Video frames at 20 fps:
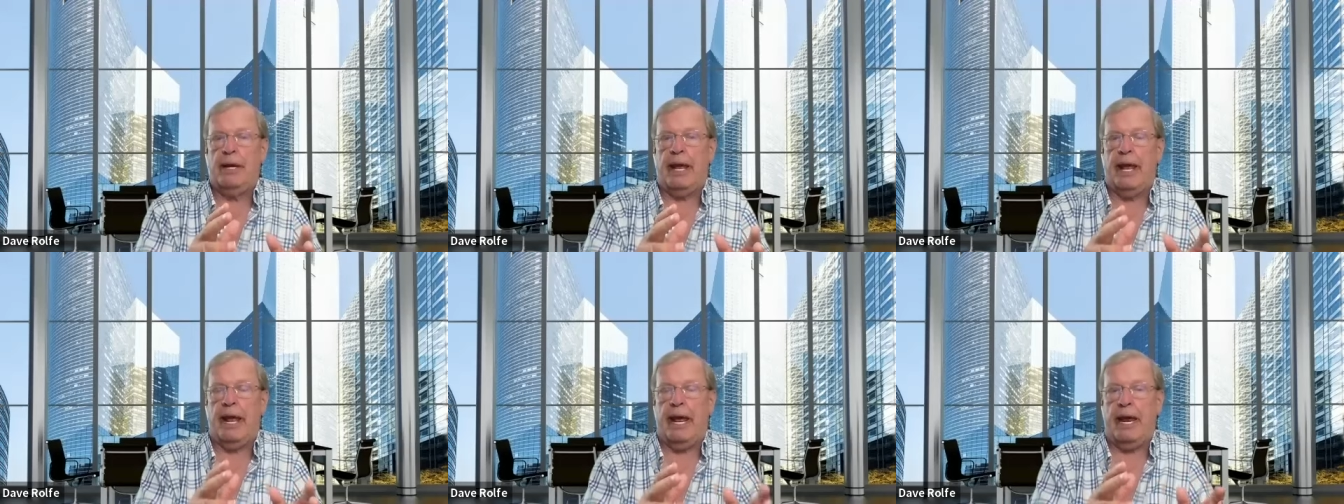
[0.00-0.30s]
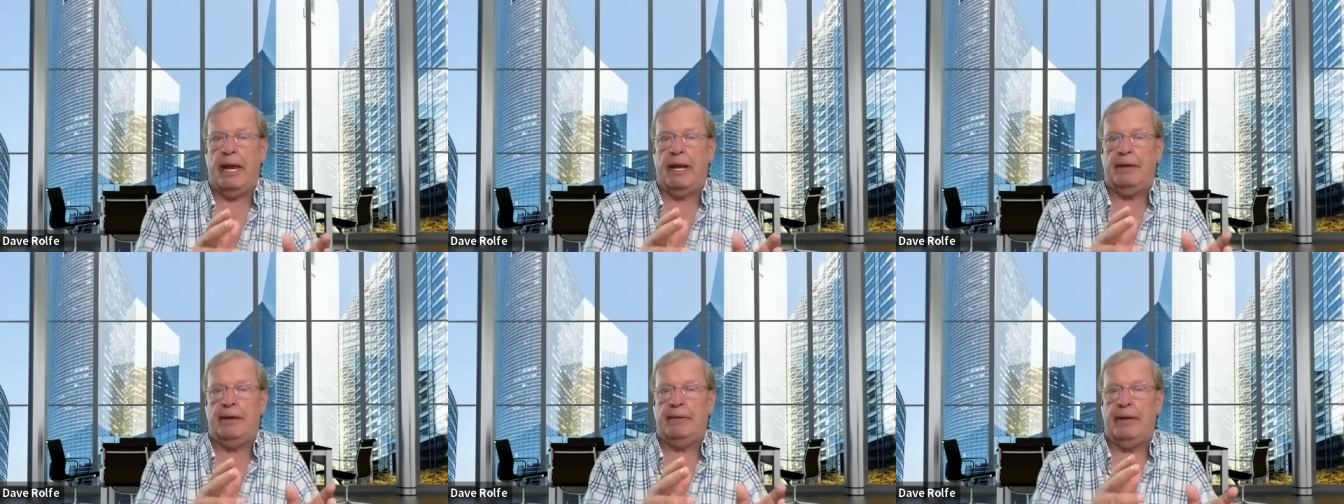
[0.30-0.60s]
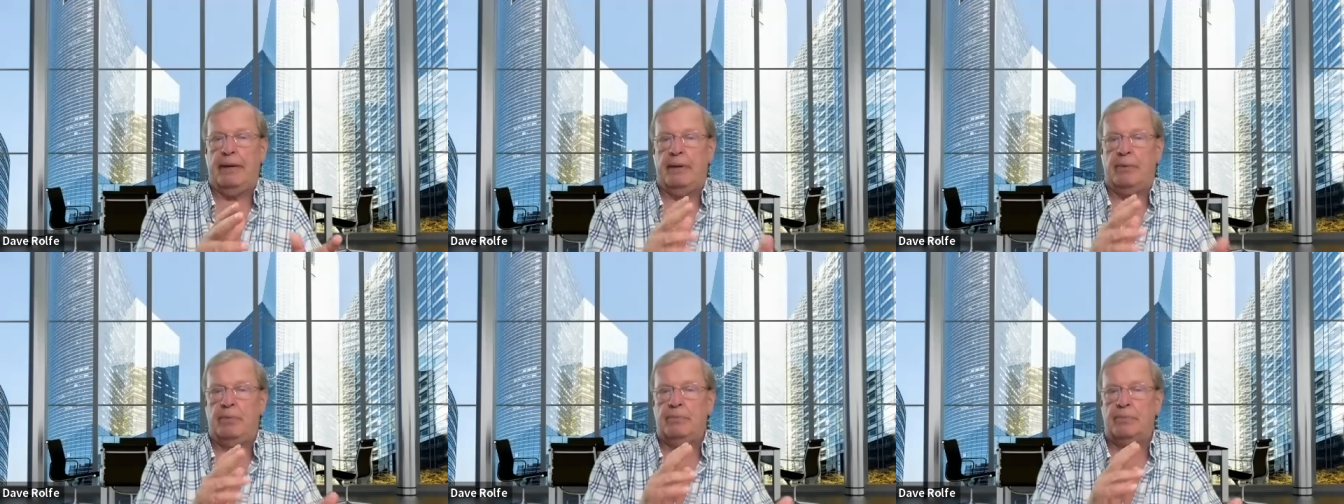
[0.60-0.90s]
and
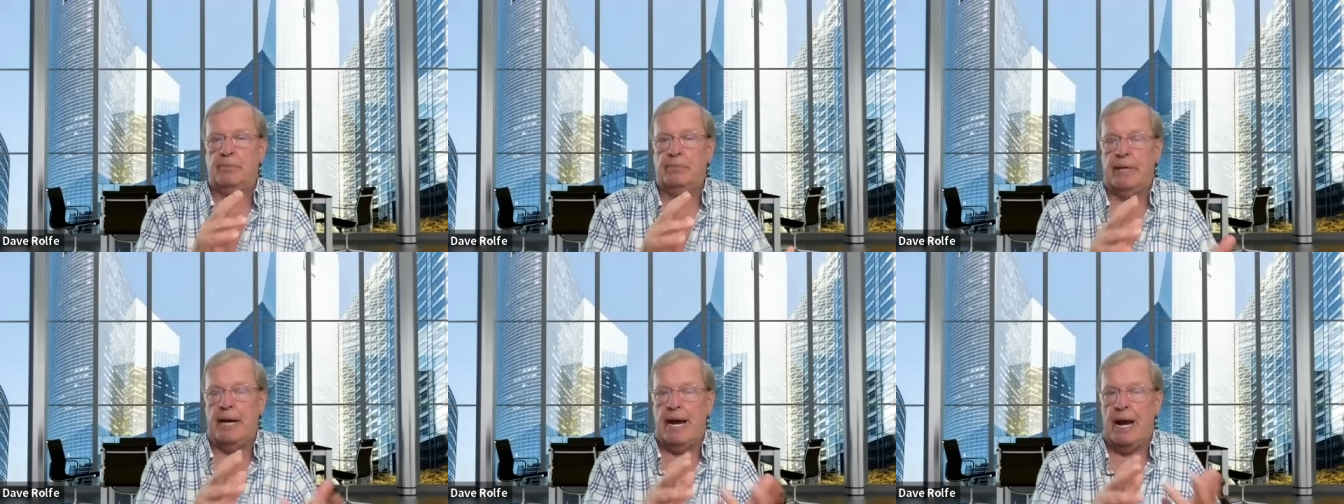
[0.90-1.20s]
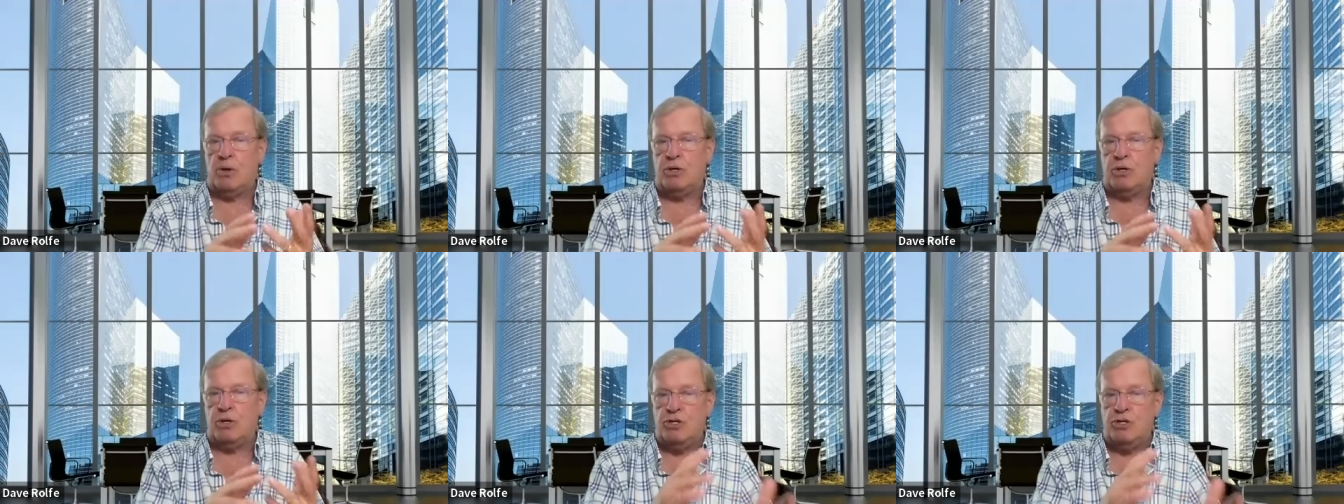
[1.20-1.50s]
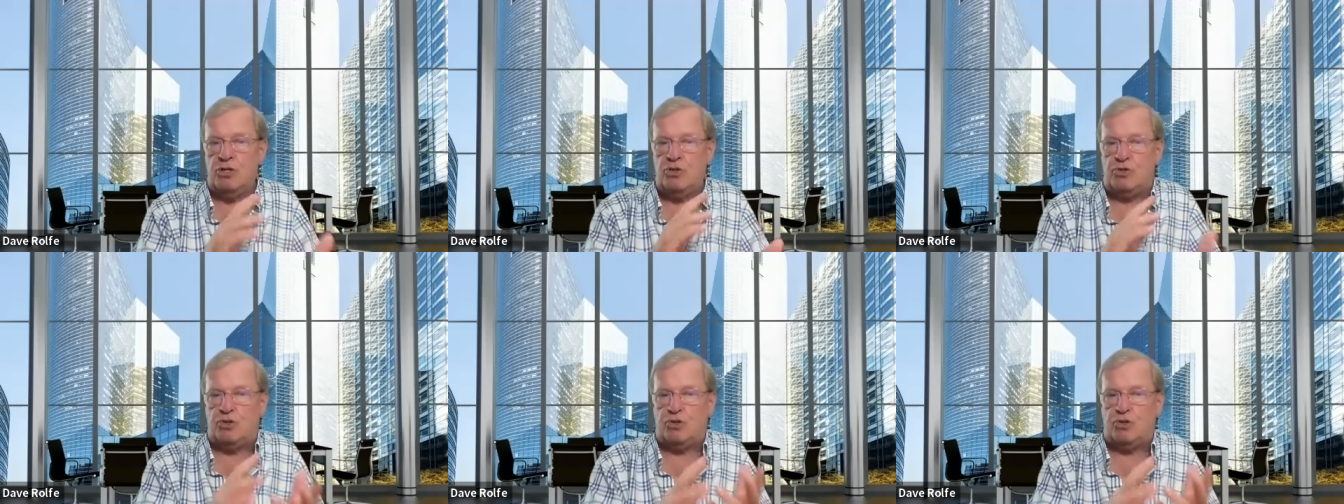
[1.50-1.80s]
and how can
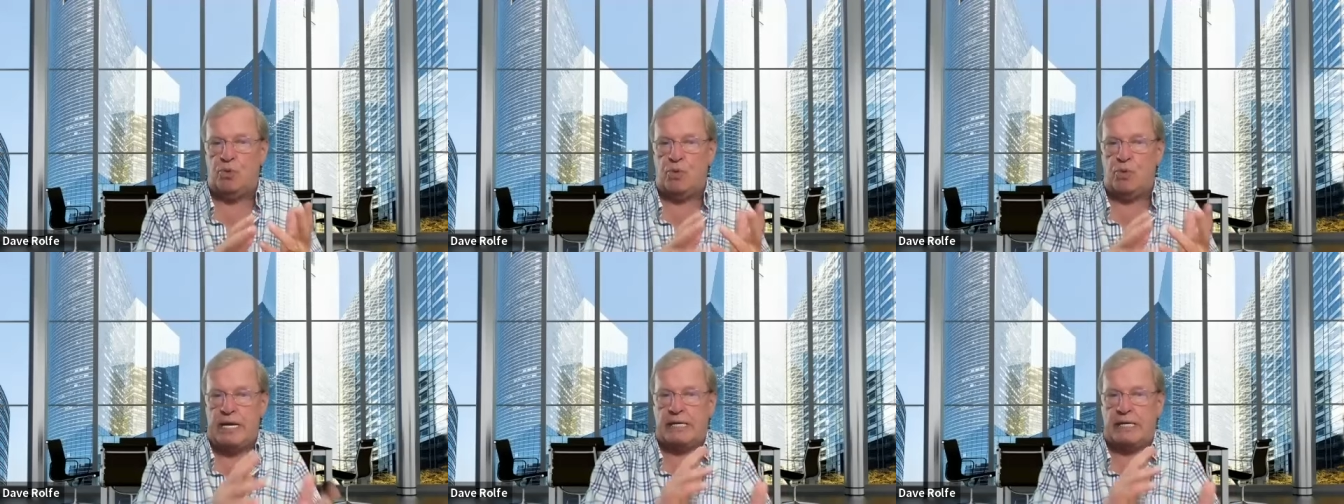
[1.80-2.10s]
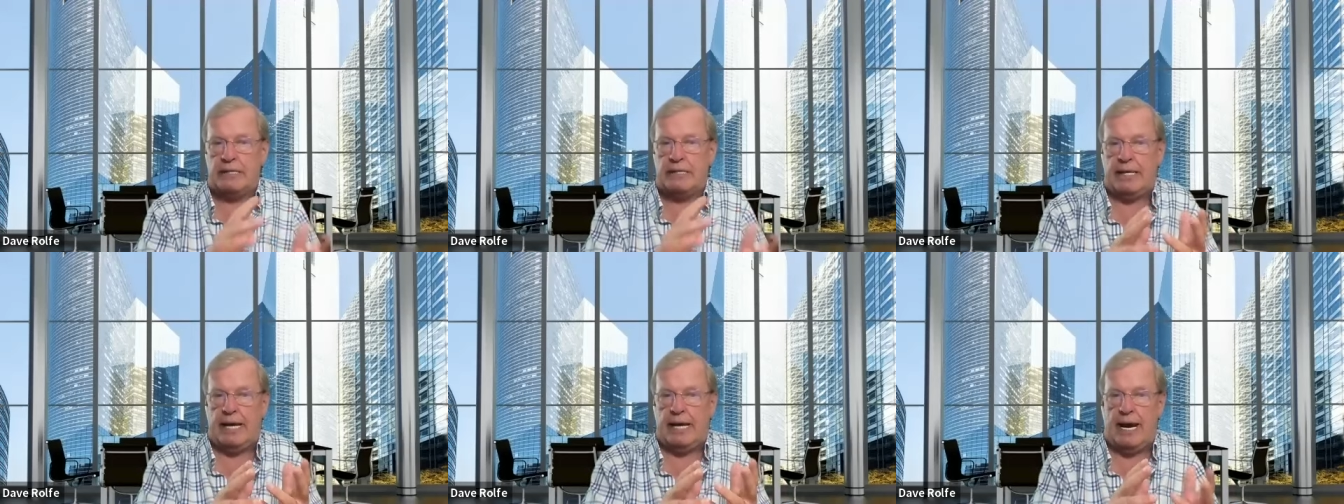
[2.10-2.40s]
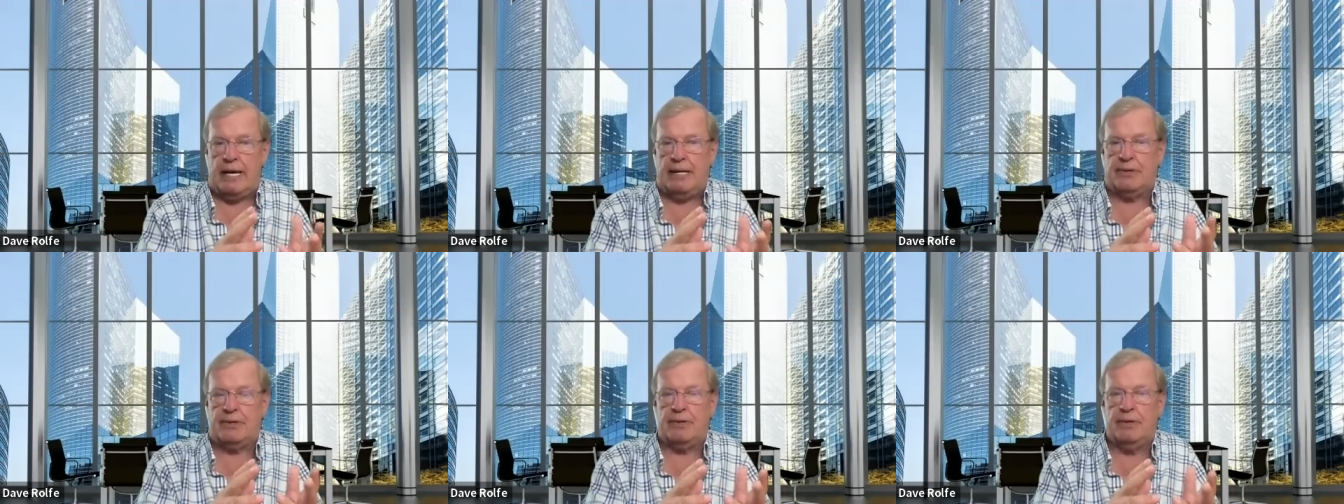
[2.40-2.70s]
you tweak
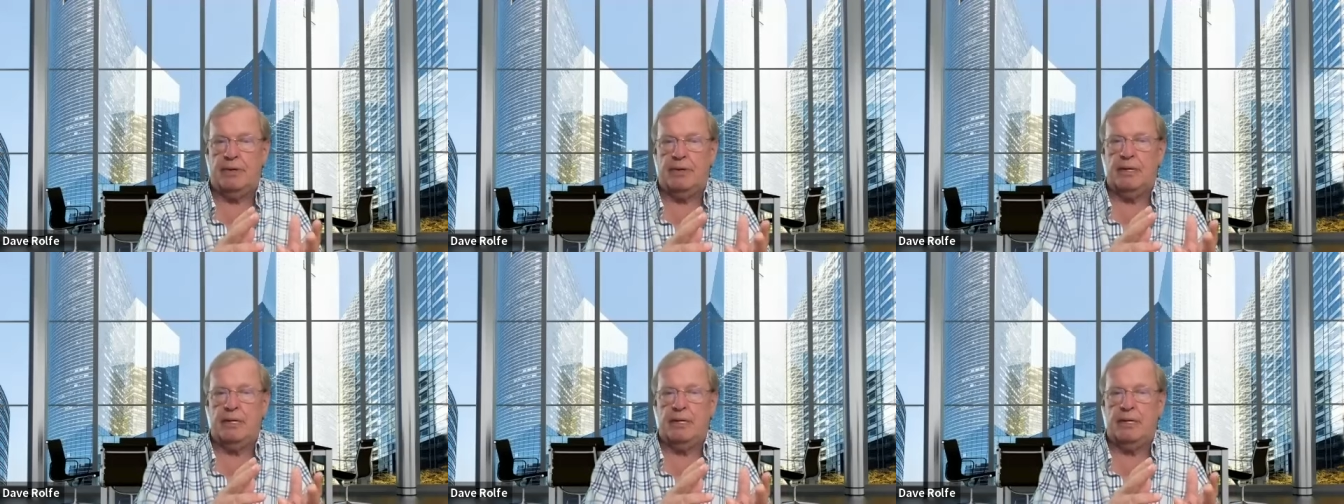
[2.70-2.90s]
that